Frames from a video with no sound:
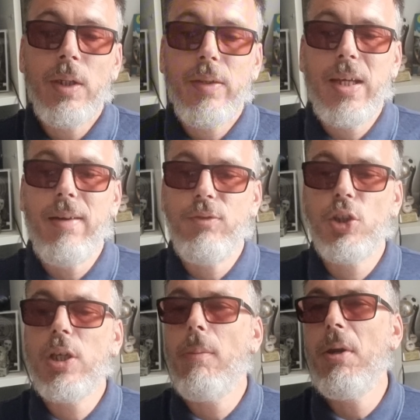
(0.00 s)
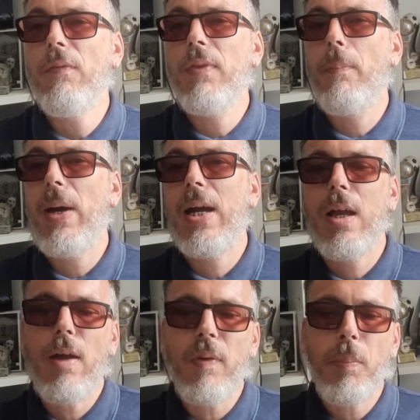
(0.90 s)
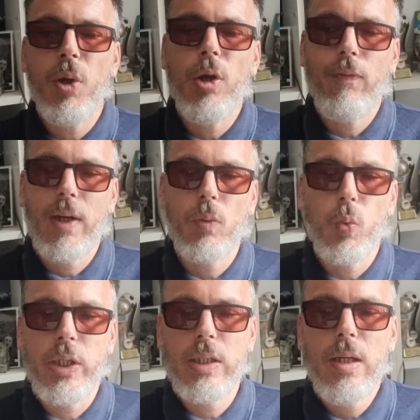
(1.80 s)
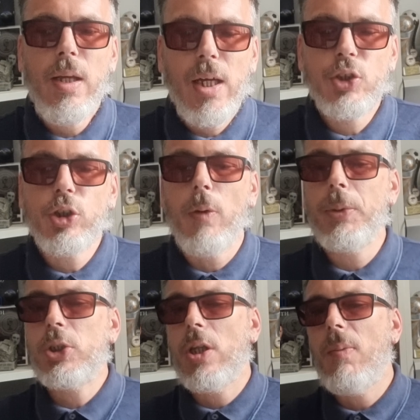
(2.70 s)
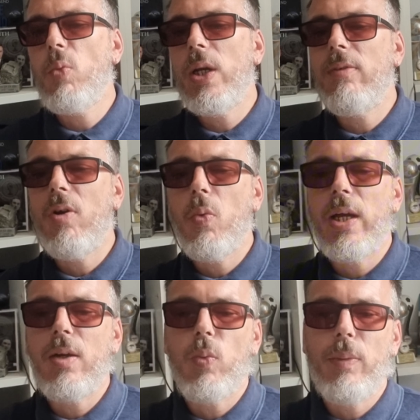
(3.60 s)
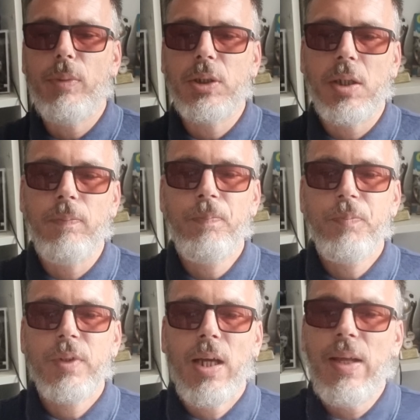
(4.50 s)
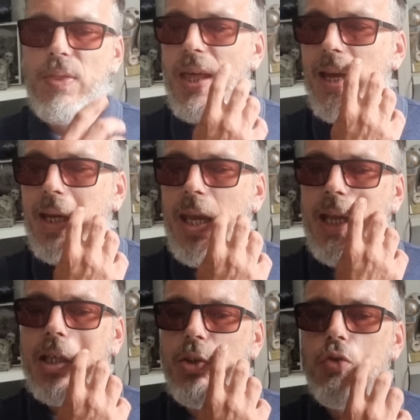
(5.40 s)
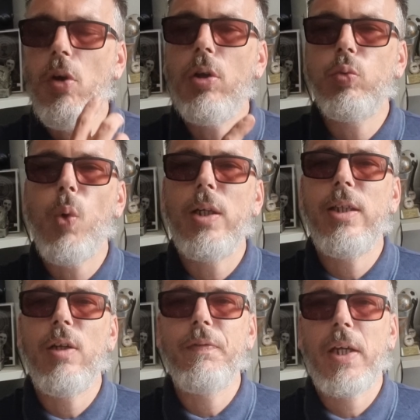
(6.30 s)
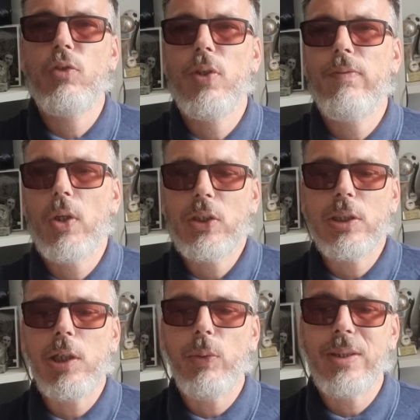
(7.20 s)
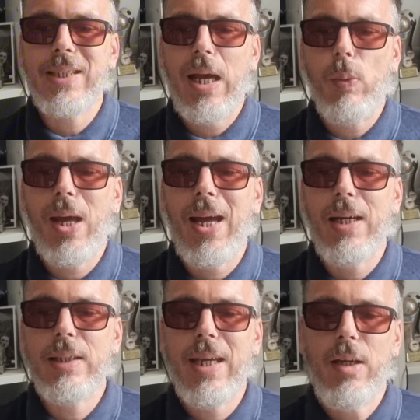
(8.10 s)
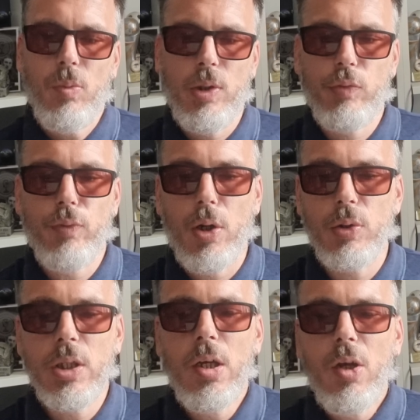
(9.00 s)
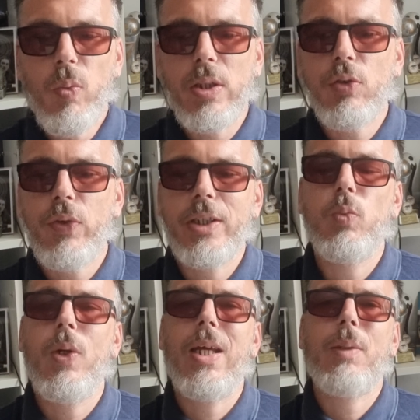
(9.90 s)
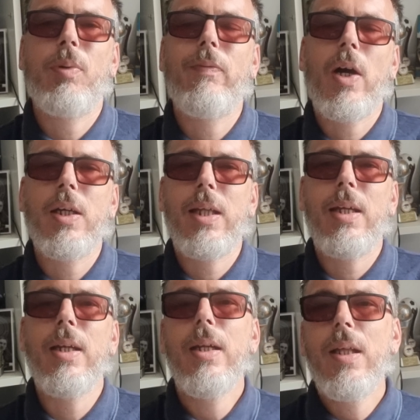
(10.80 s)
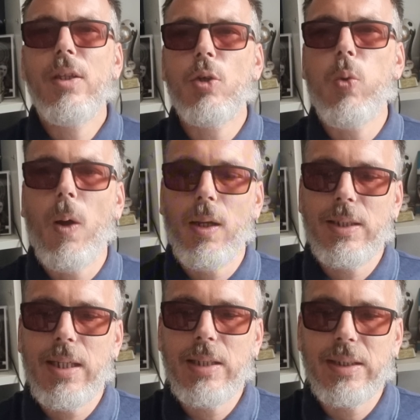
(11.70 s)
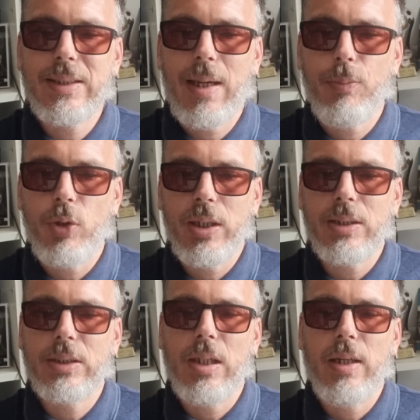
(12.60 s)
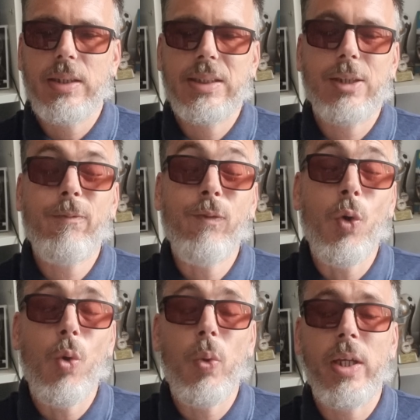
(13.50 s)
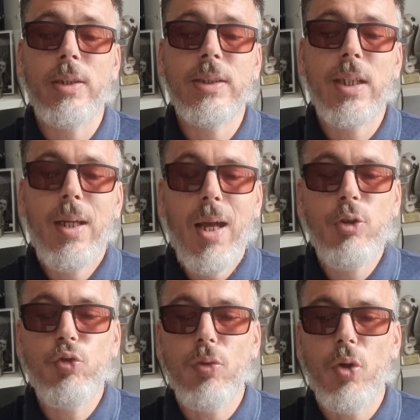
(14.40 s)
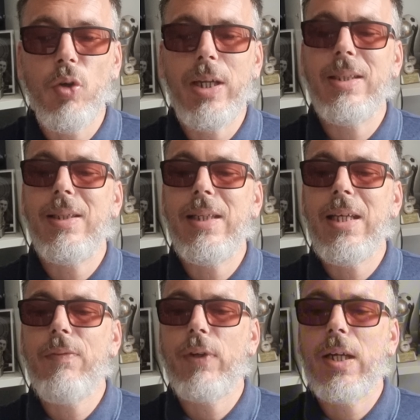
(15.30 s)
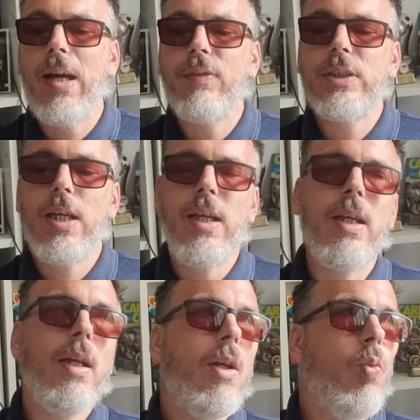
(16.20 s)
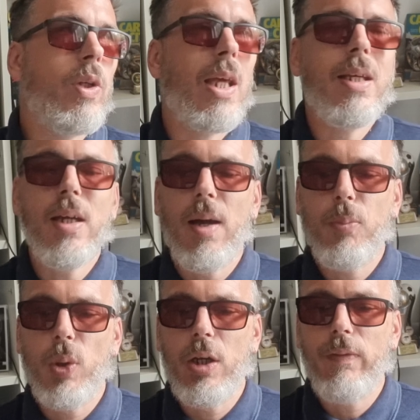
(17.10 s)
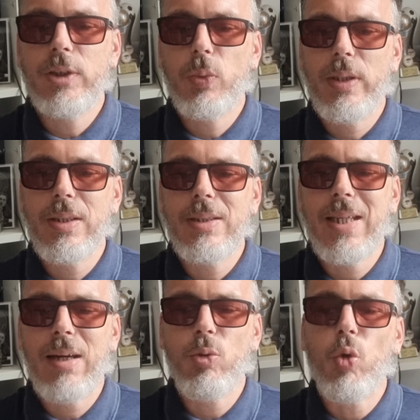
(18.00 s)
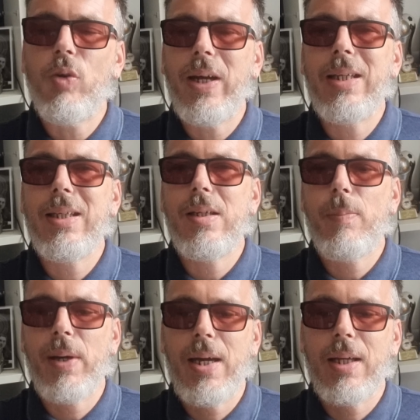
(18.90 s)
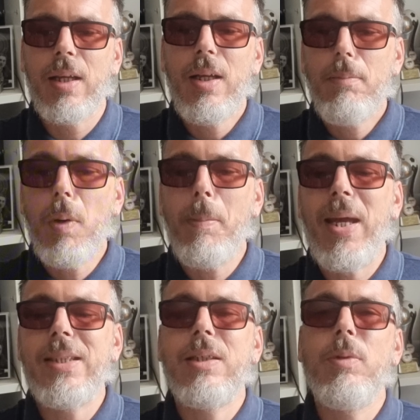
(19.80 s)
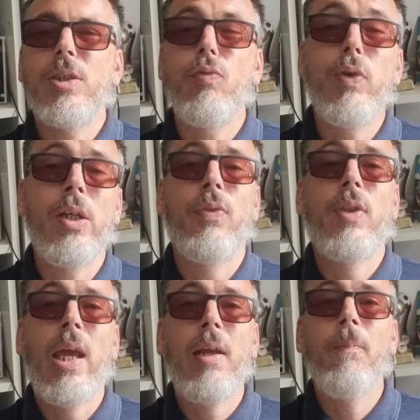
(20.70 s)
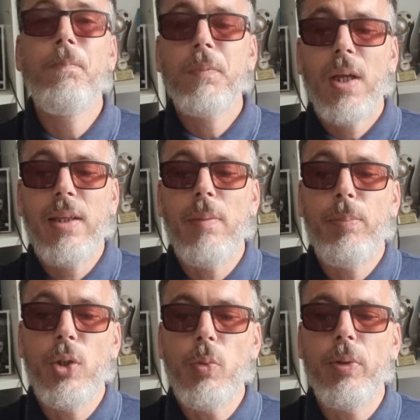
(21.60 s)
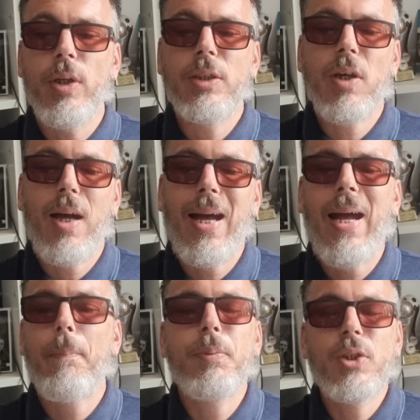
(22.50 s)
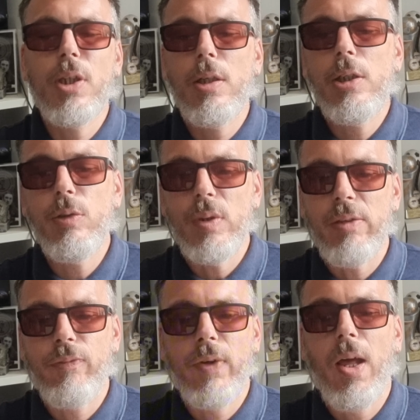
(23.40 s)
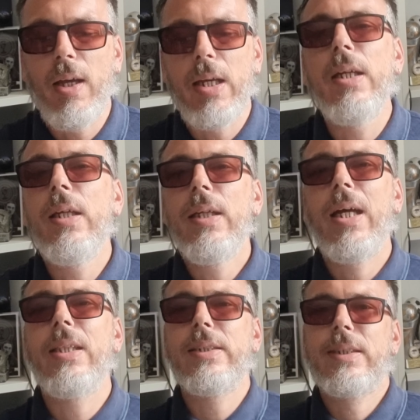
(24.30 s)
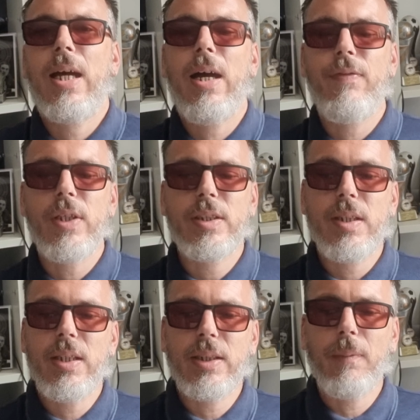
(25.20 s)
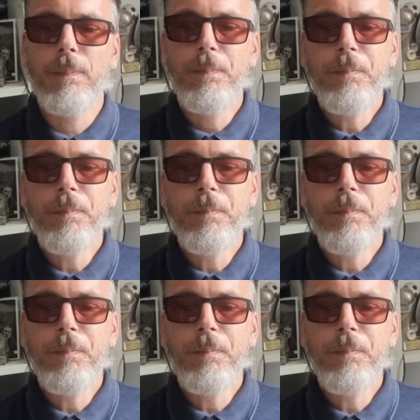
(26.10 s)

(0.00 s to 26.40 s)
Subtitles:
They have just coming off the back of a perfect week. A stoppage time winner away at Wimbledon, and then a controlled 1-0 victory versus Luton Town at Kenilworth Road, with Chris Willock providing the quality to separate the sides. That's 4 wins, a draw in the league for Cardiff City, with a cup win over Swindon Town already in the bag. Momentum is a real thing, and the Bluebirds are absolutely flying at the start of this season.